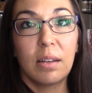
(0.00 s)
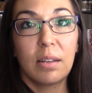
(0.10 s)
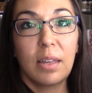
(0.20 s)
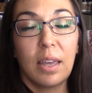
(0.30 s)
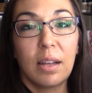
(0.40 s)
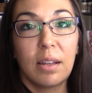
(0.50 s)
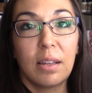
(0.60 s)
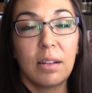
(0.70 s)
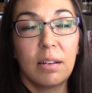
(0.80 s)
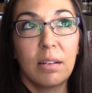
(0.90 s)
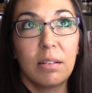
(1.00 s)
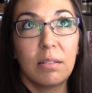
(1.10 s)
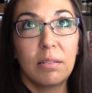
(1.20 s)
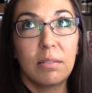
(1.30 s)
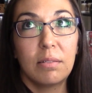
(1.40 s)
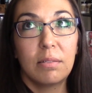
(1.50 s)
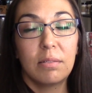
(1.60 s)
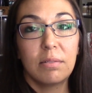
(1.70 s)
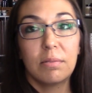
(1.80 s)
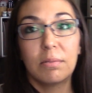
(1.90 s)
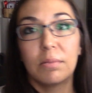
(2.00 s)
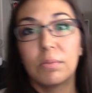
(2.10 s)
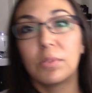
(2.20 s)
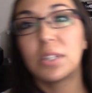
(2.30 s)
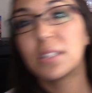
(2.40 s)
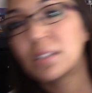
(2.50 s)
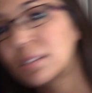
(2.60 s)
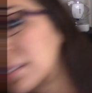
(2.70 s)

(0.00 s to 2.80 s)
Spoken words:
Canon, what is it?